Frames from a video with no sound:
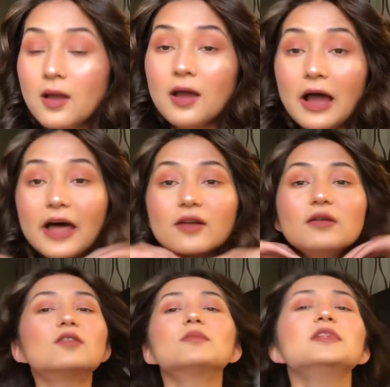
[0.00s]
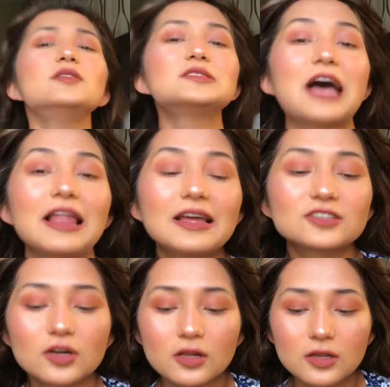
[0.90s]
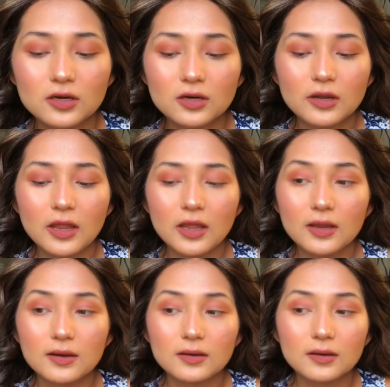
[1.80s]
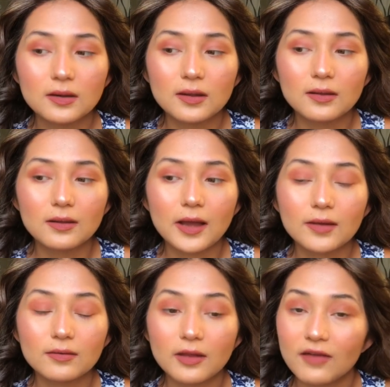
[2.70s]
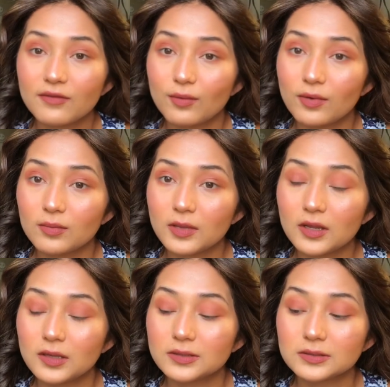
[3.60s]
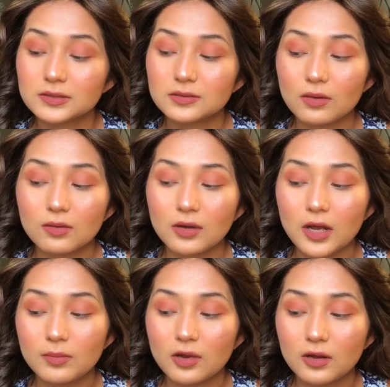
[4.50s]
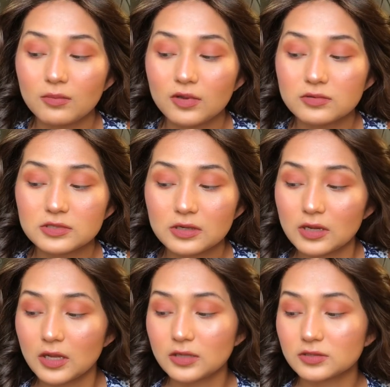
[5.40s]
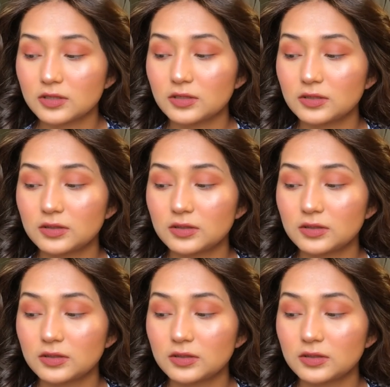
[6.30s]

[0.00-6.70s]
I don't normally use eyelash curler, and I don't have it with me, so I'm not gonna be using an eyelash curler.